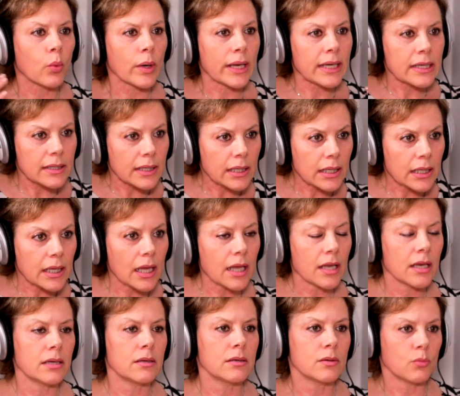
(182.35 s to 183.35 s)
of windy,
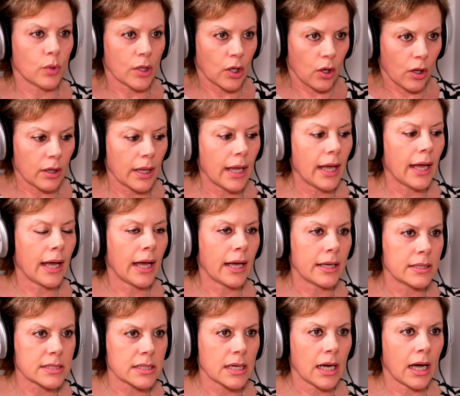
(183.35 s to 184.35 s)
and we all
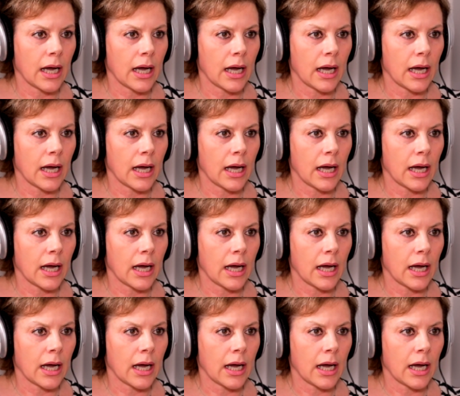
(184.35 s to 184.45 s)
had